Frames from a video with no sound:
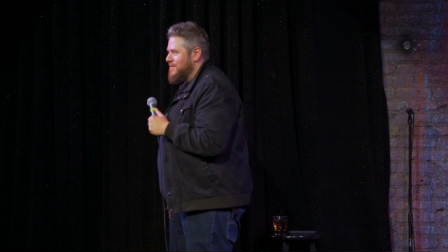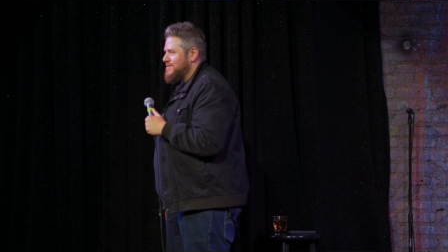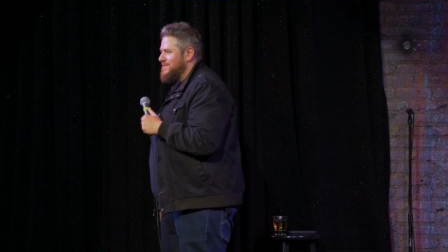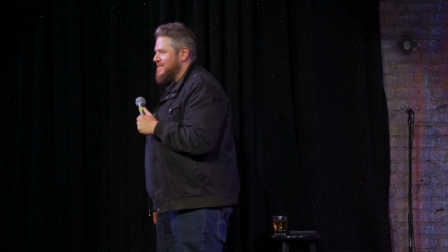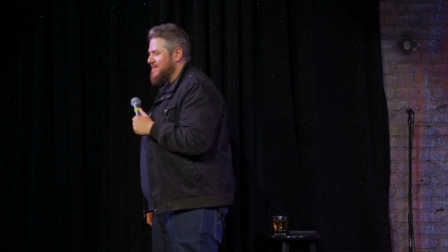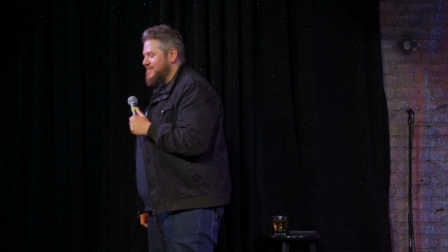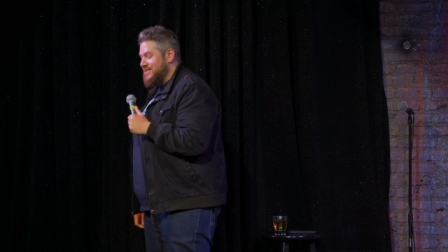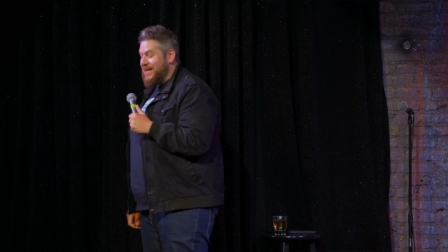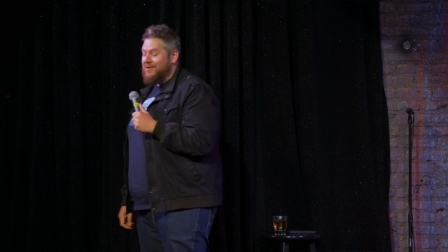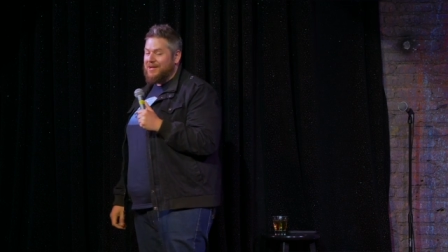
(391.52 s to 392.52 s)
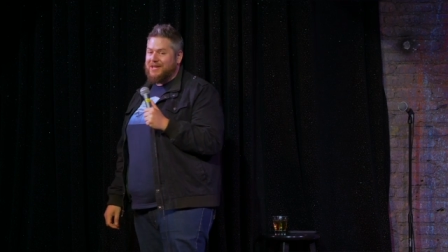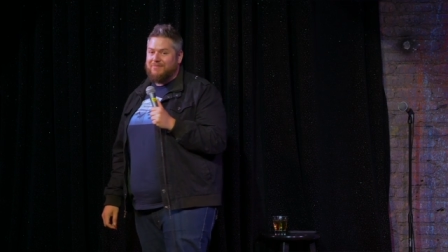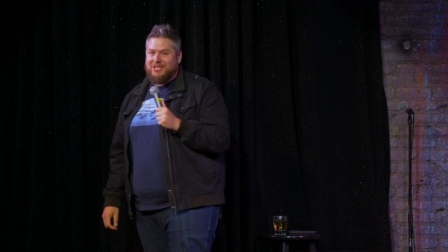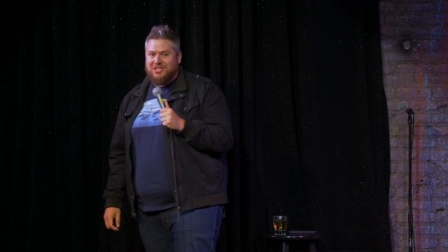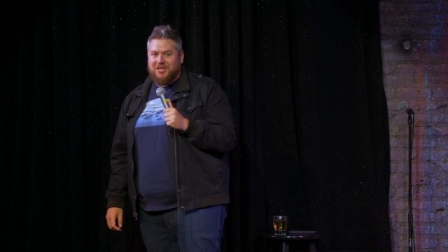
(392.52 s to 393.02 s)
She's like, You said you were going to
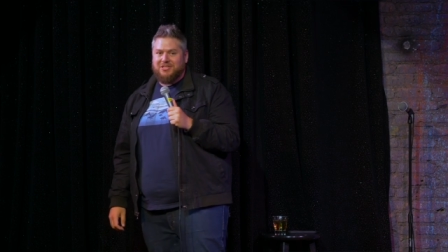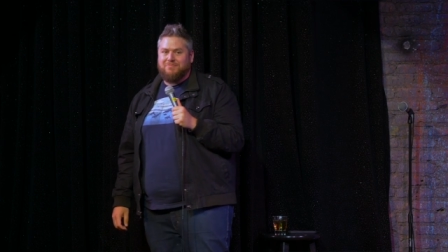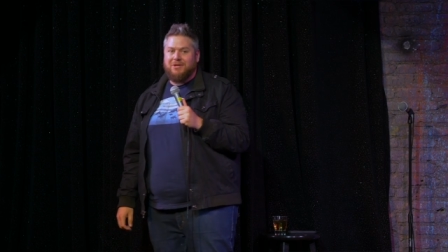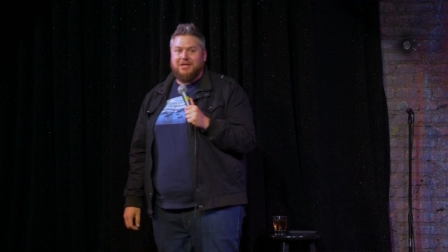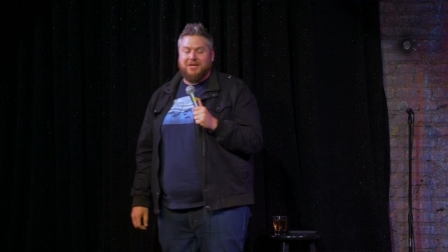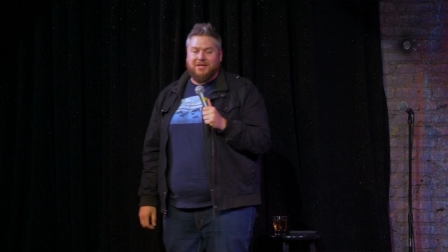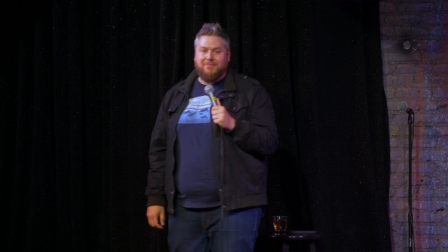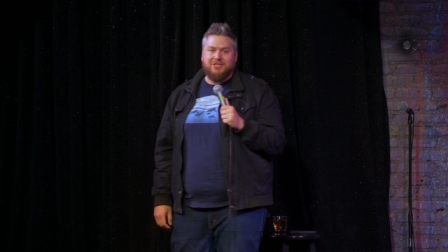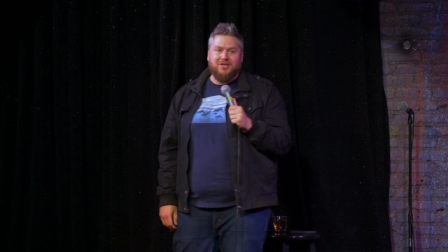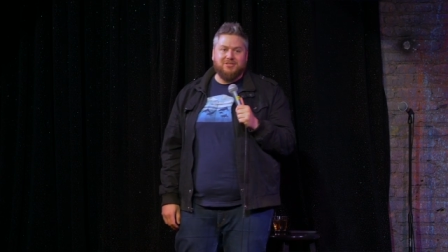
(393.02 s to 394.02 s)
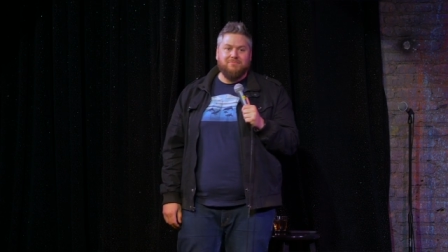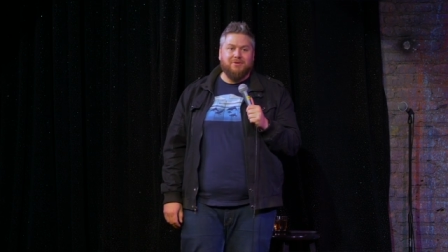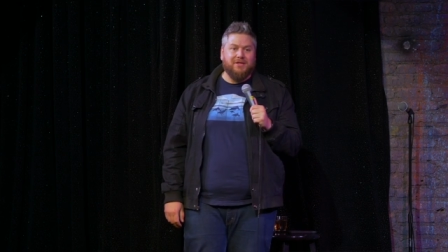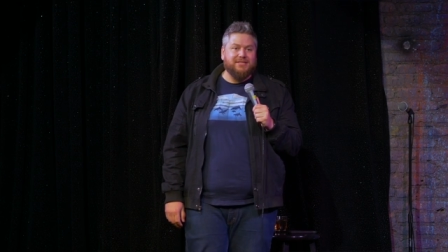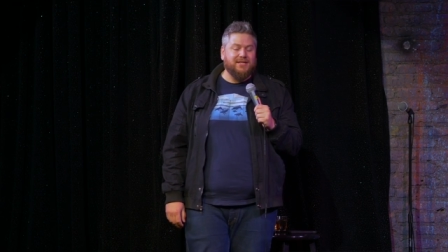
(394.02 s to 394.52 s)
come to church, but you didn't come to church. And
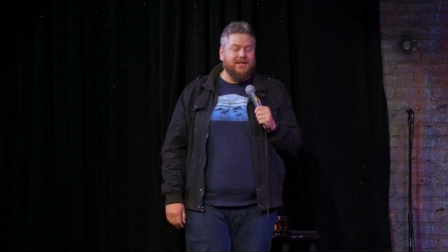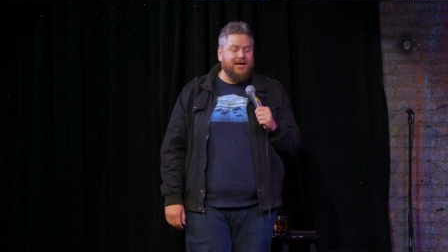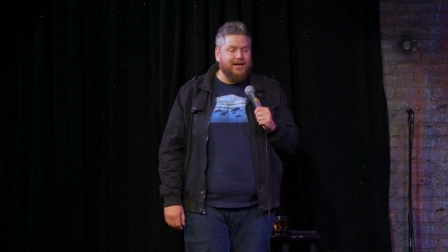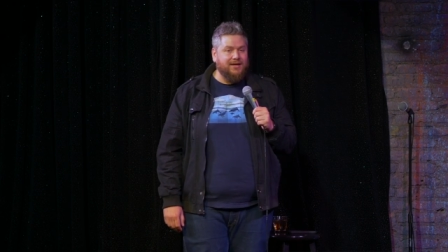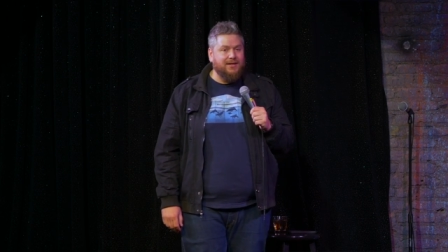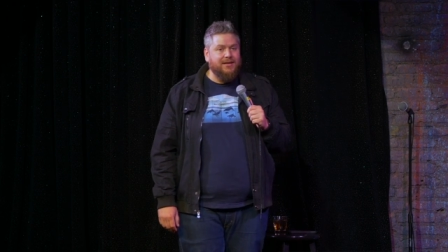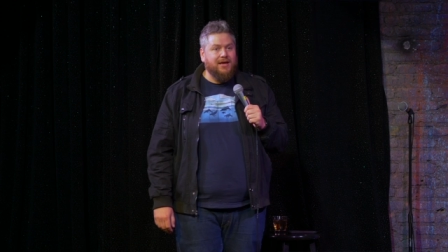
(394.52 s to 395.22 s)
Bill, that's a lie.